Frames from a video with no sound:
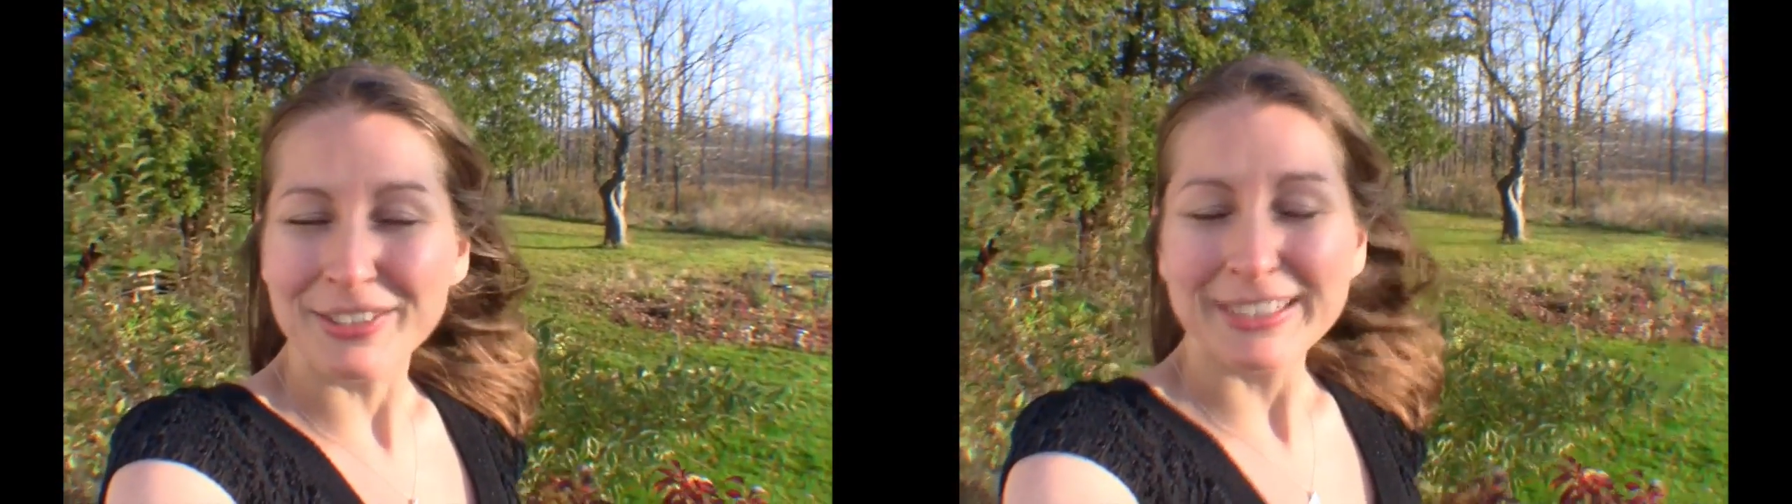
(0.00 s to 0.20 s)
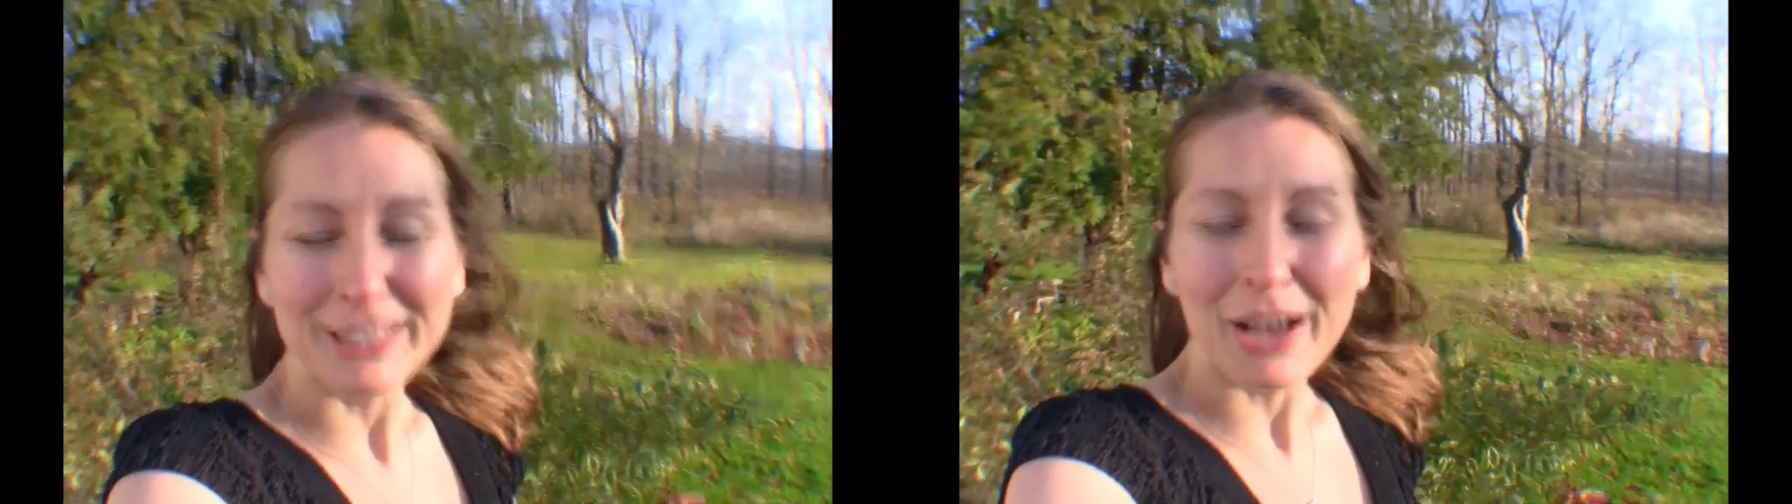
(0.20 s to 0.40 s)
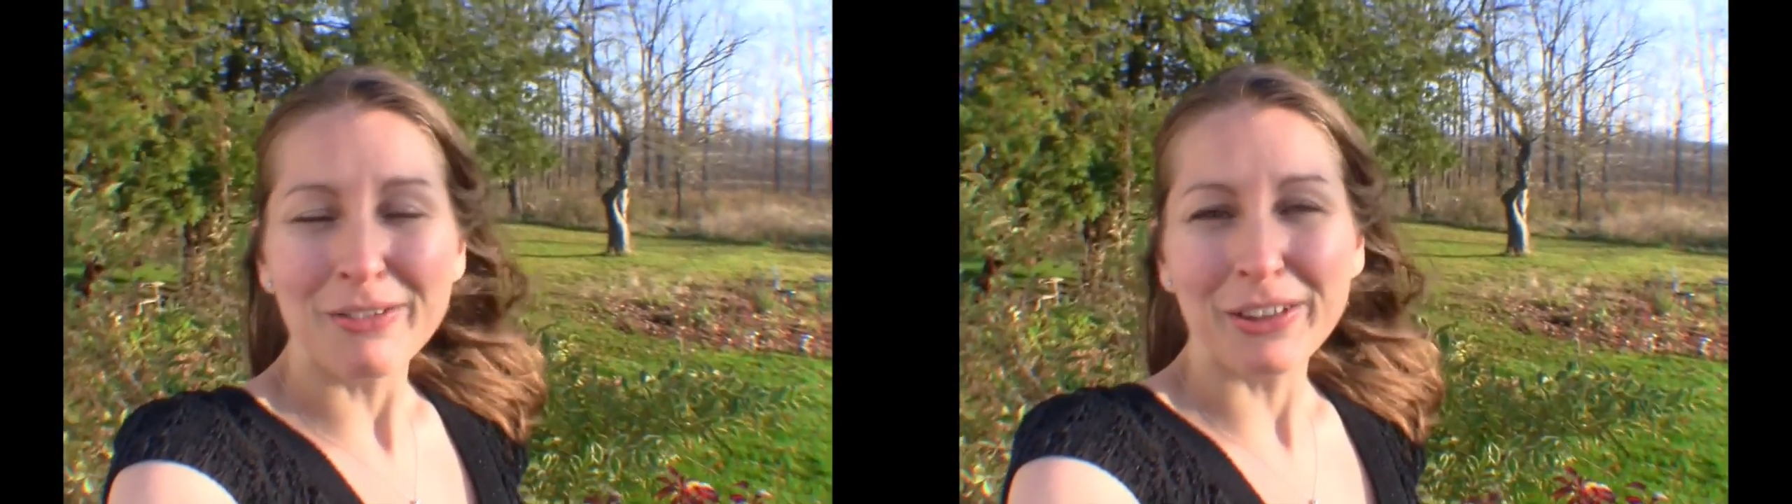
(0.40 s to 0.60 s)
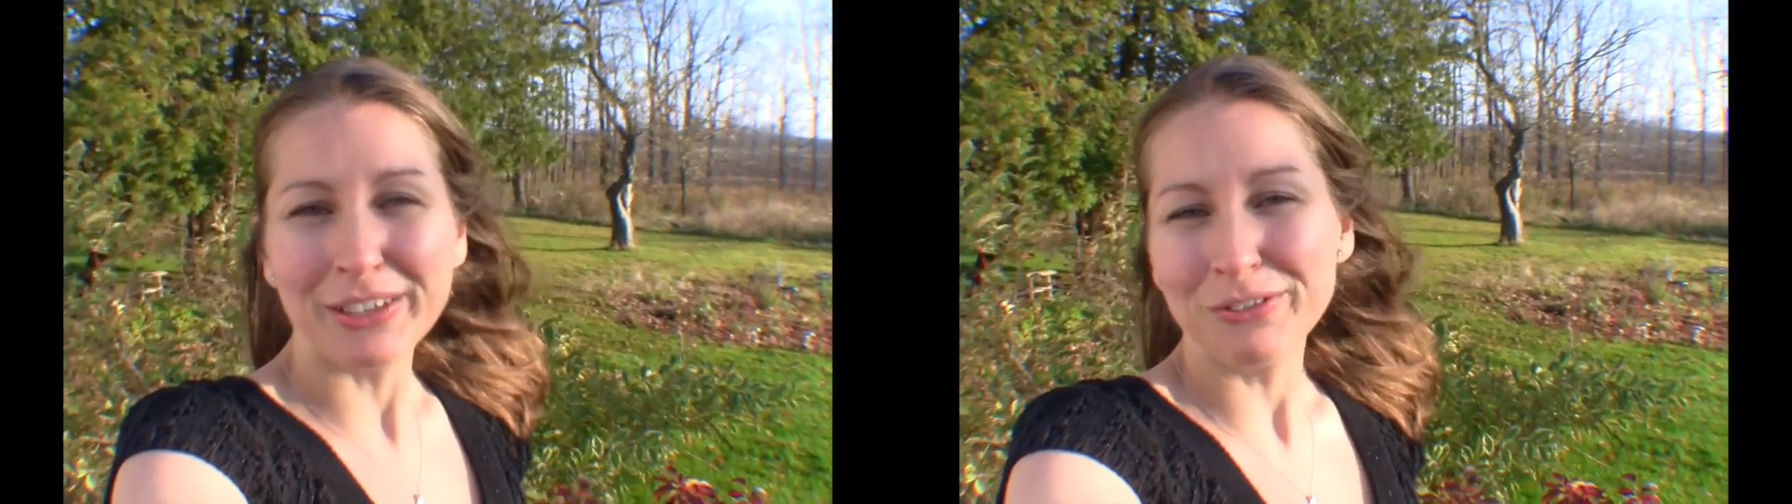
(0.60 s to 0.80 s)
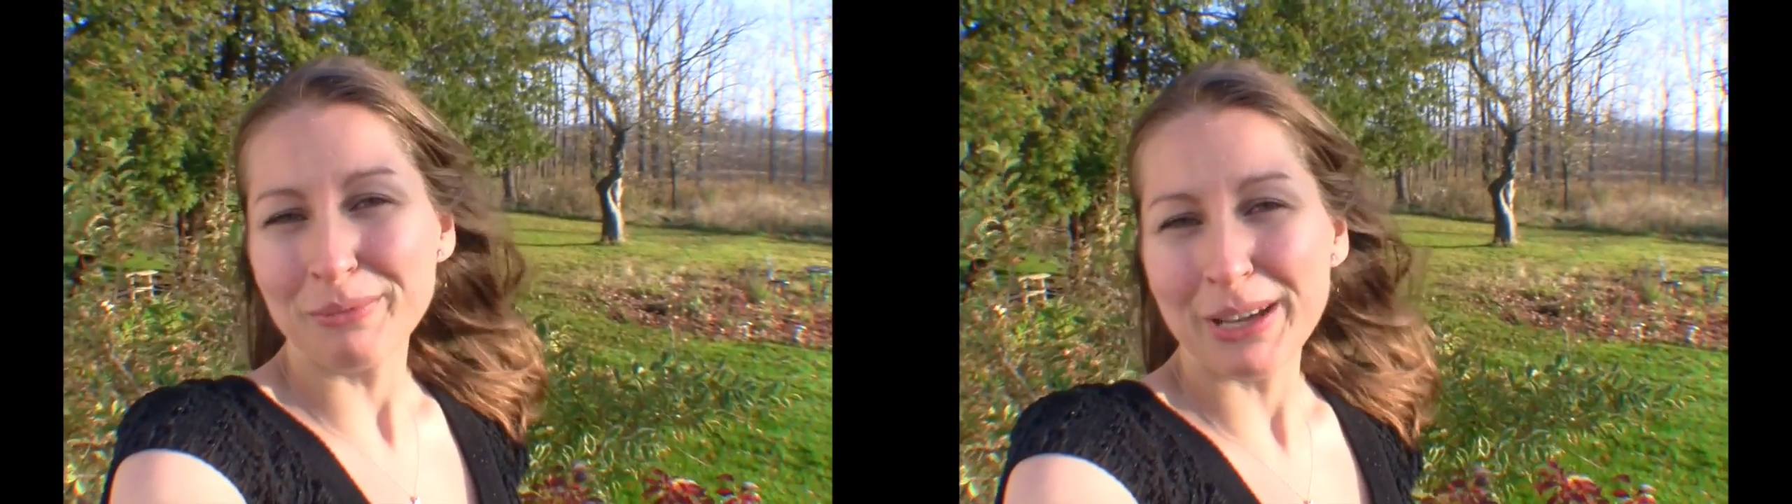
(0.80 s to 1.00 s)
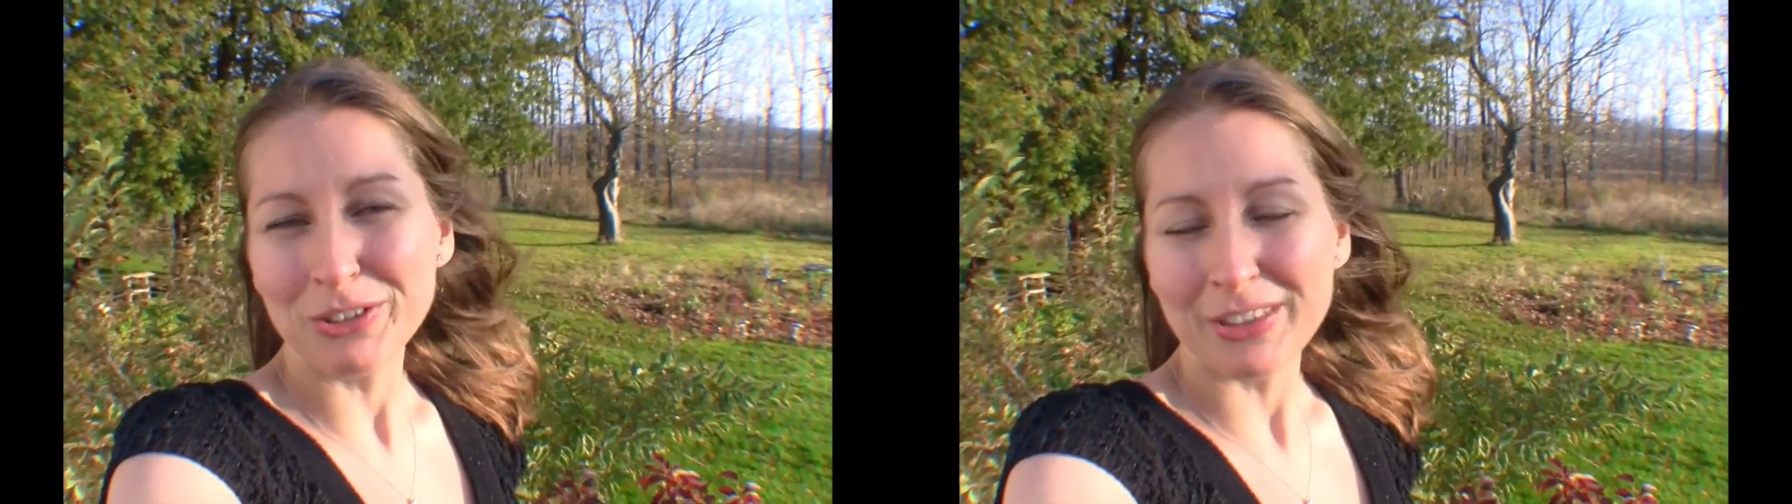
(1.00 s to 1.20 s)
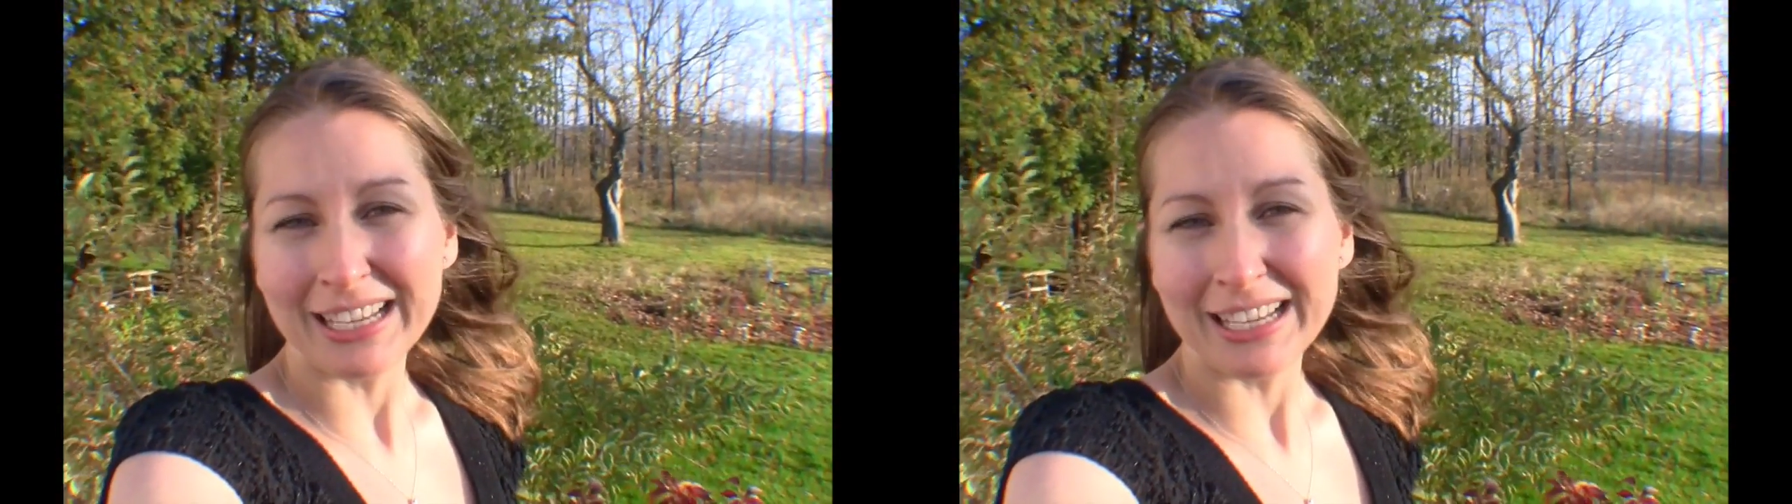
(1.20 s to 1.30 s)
just love all the information